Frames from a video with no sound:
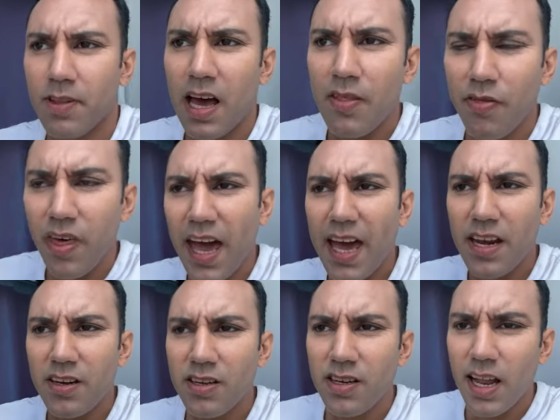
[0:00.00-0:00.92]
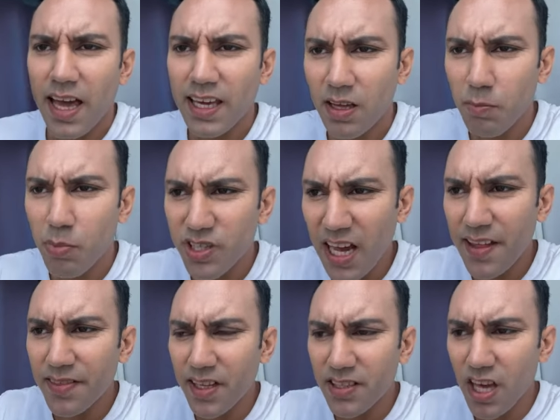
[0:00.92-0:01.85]
and then I can
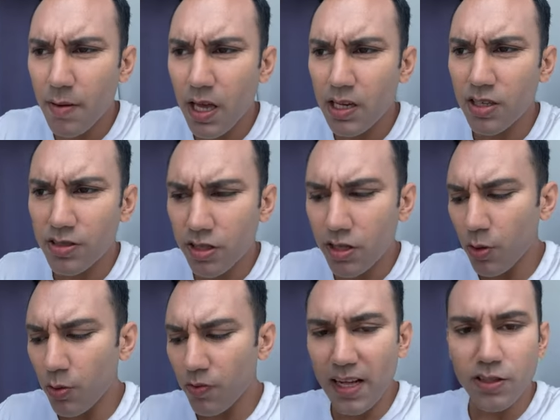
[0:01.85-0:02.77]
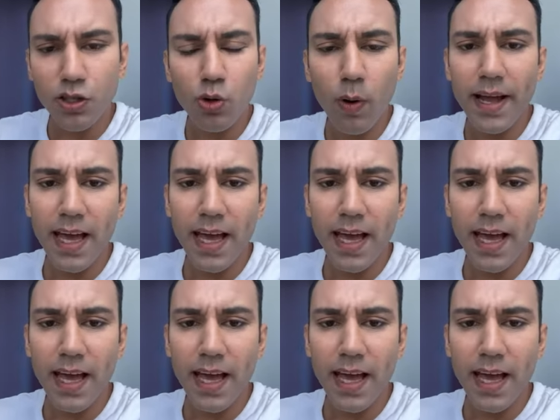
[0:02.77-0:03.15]
present this image as though that's who I